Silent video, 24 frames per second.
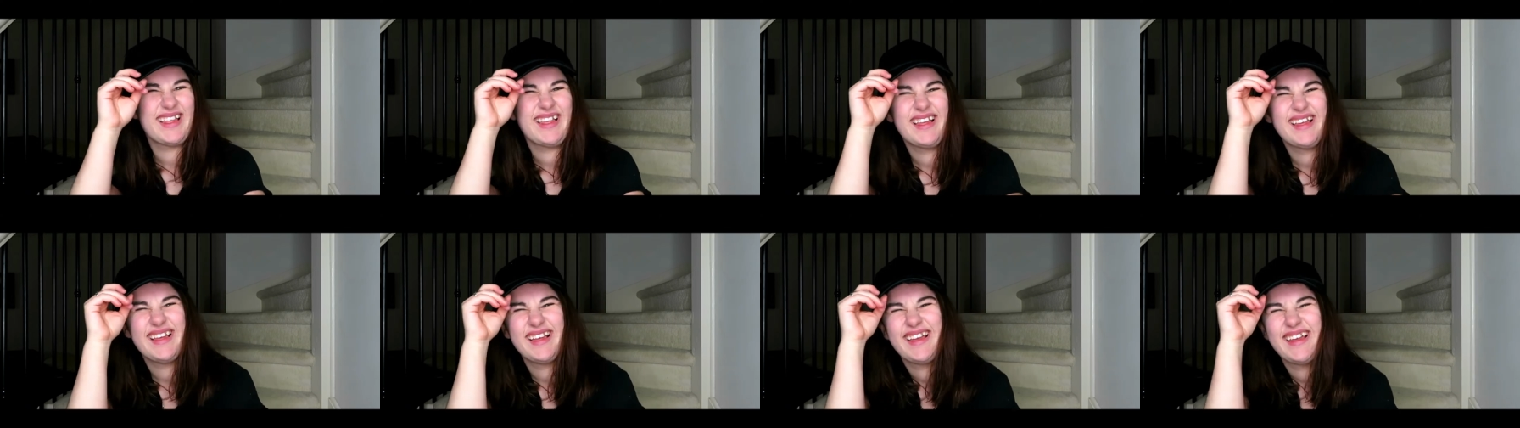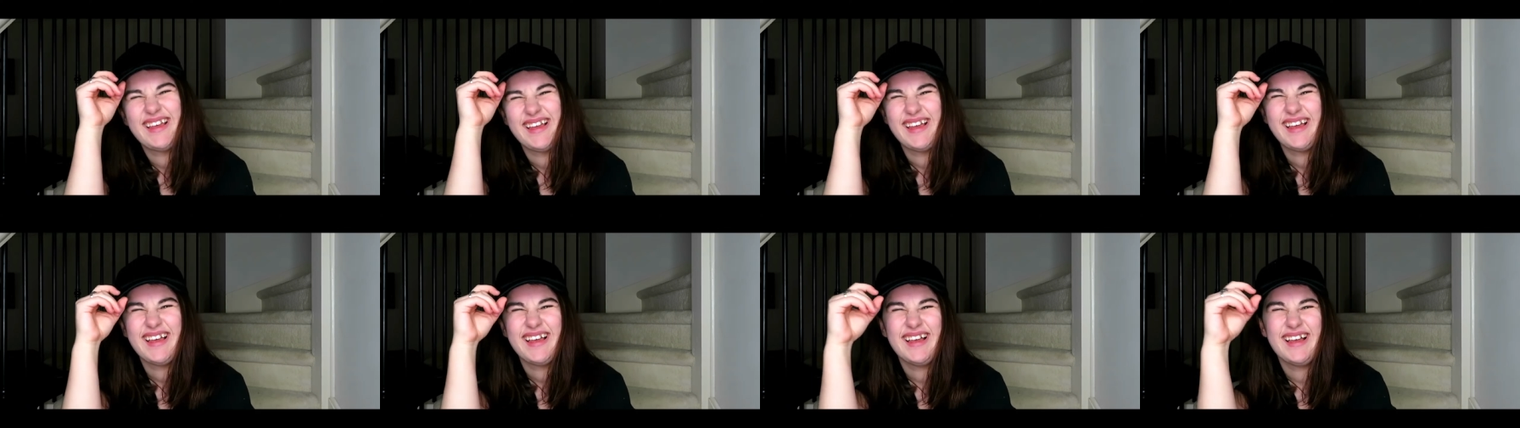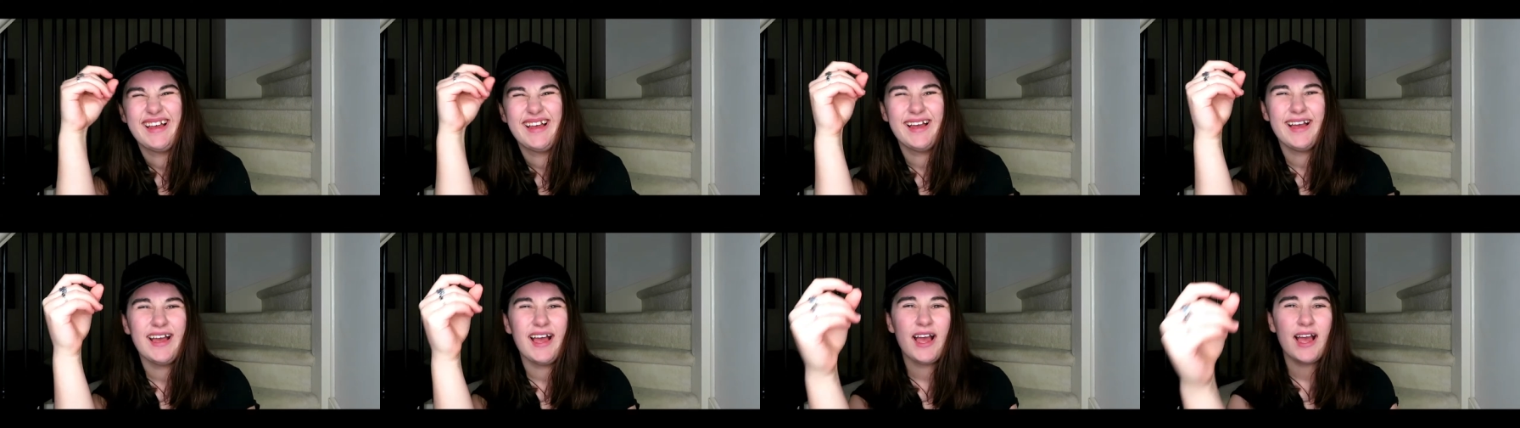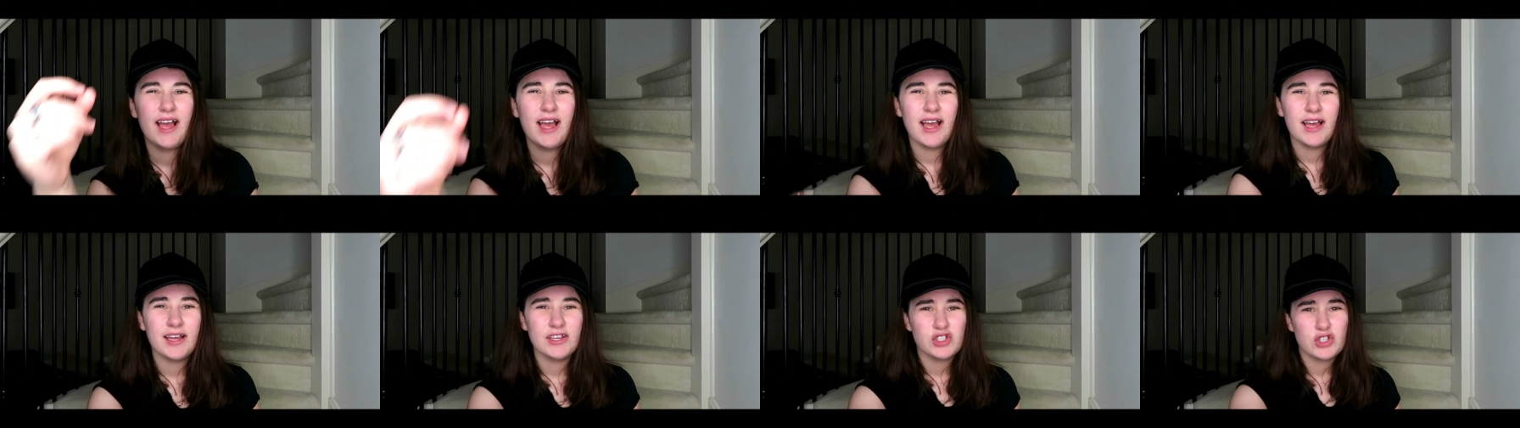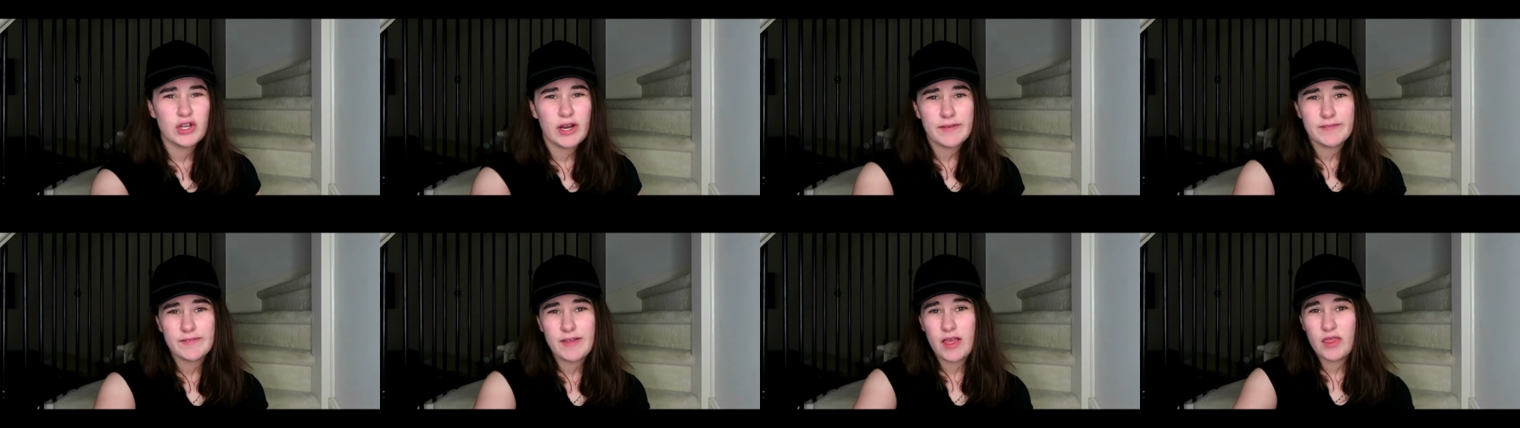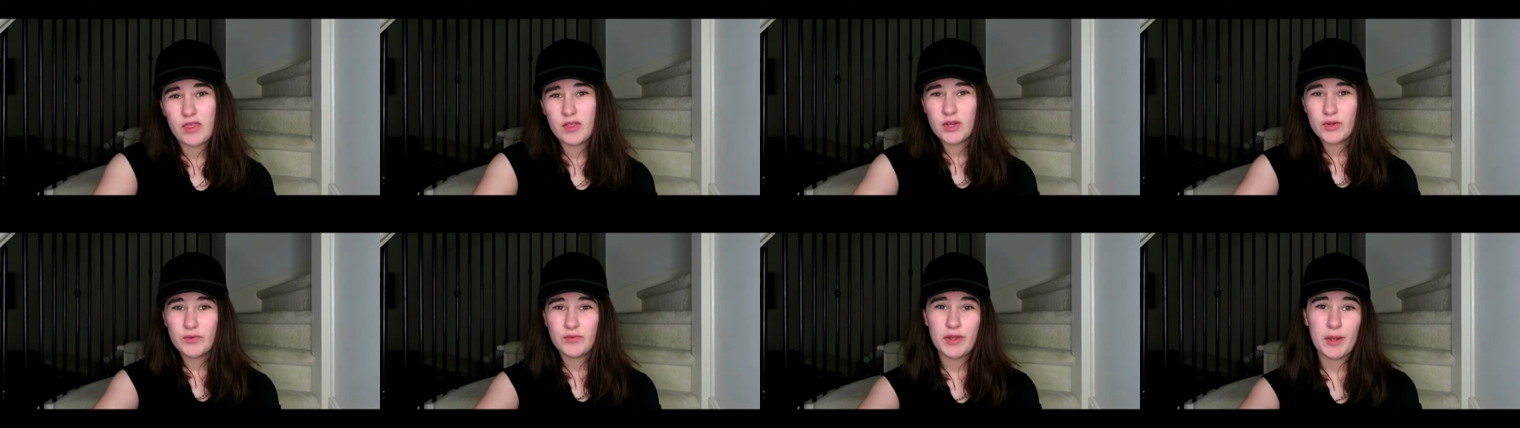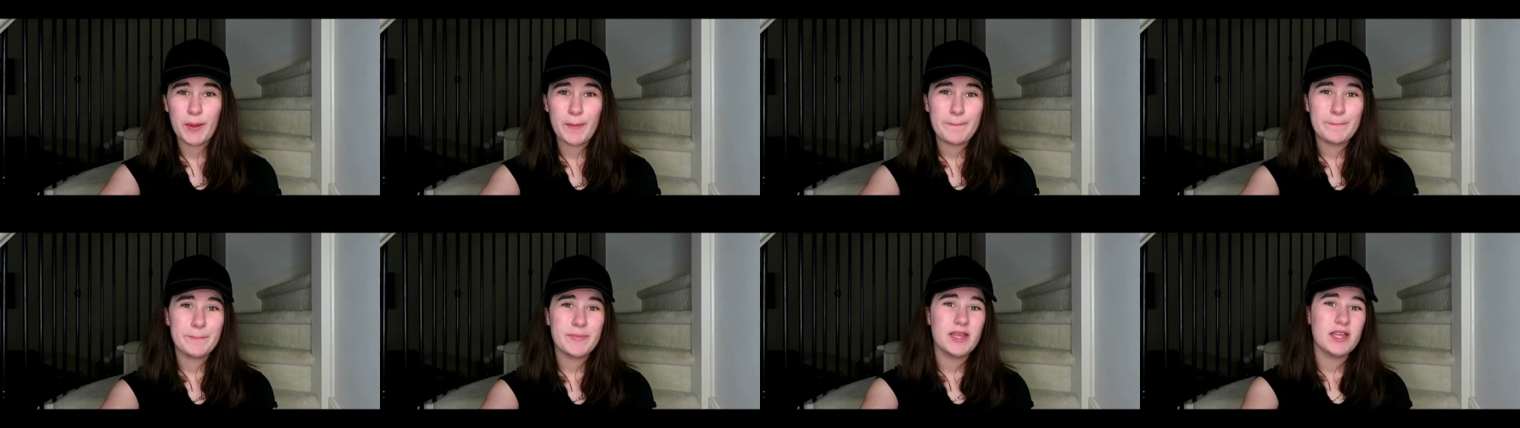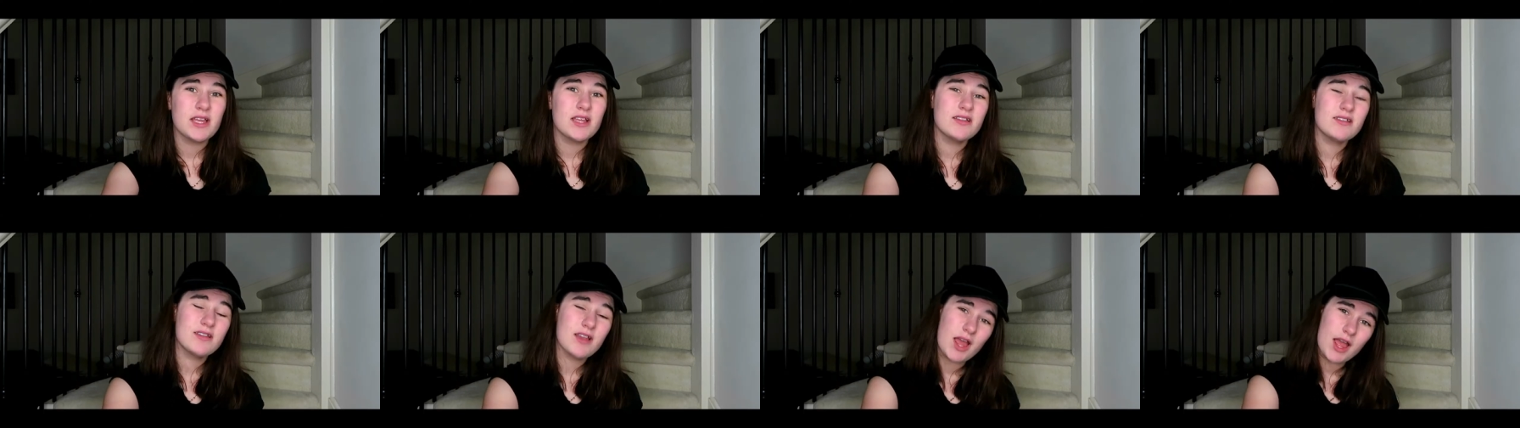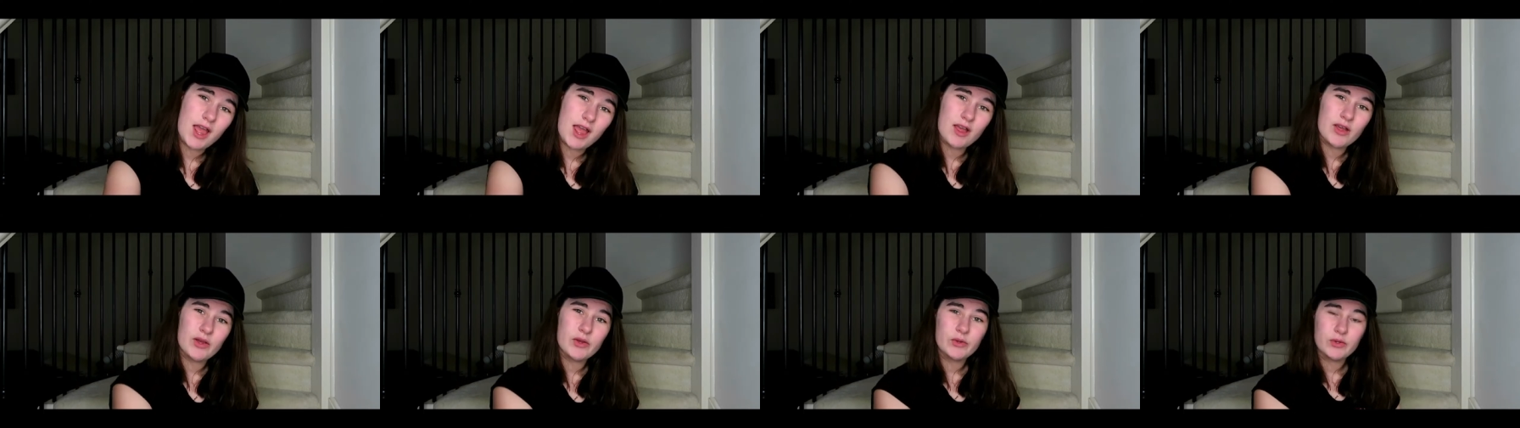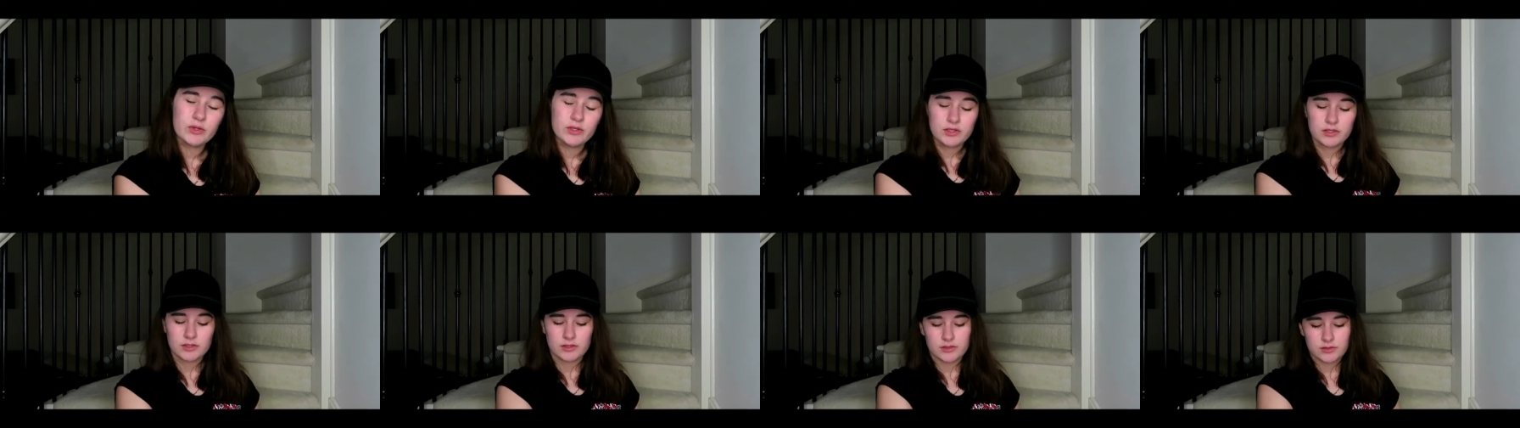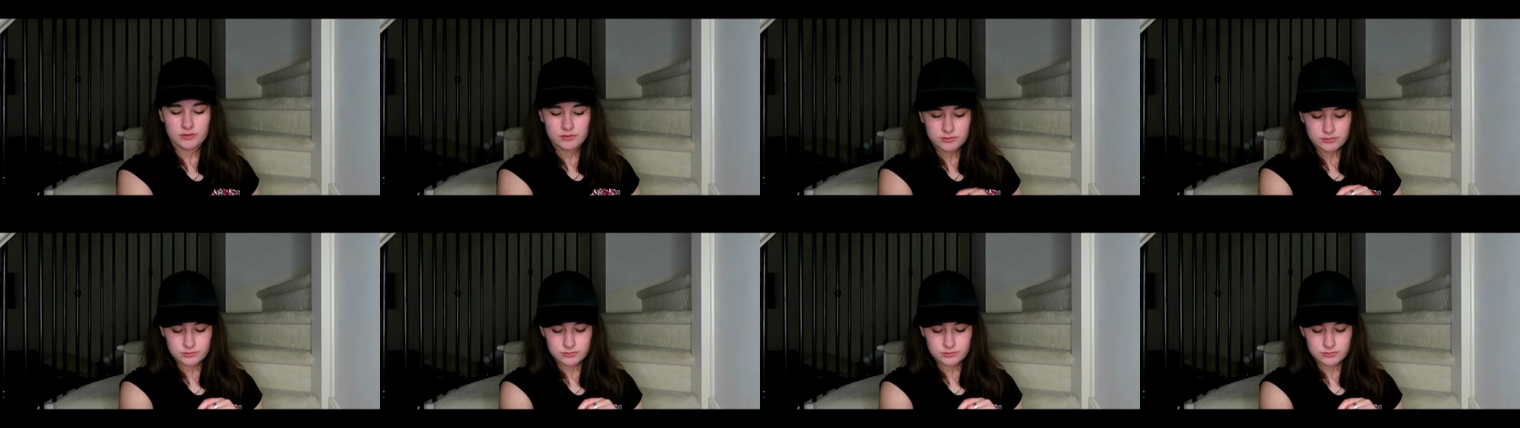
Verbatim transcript: Uh, trying to find the real me now.